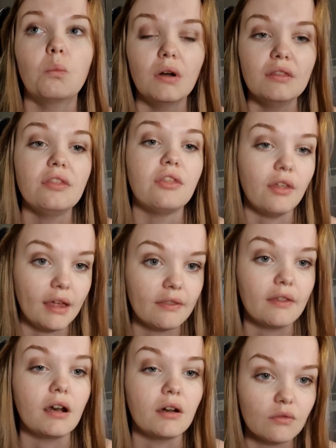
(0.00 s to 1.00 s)
one thing
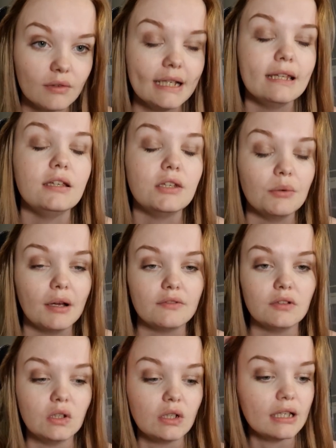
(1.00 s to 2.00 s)
that I really do have
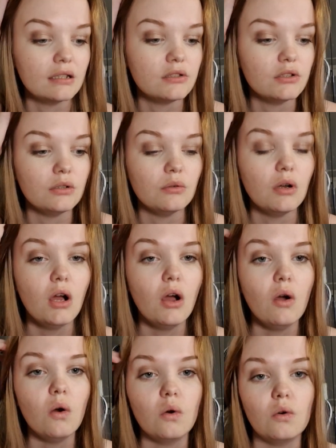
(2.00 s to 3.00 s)
to look into,
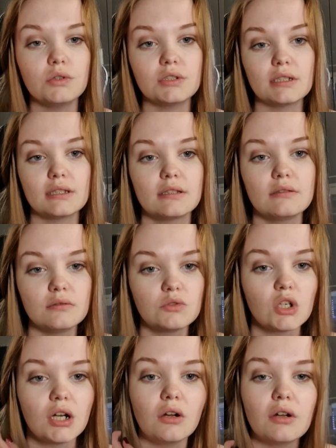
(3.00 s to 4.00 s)
or just
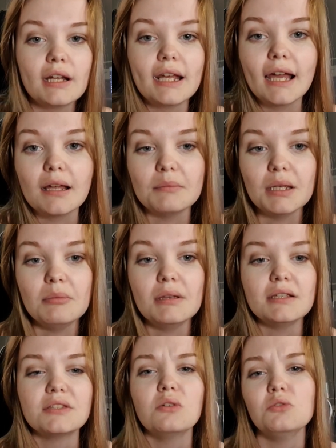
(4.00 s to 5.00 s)
try on again, maybe
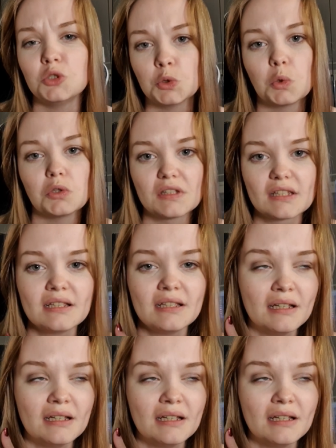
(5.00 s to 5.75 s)
is those shorts.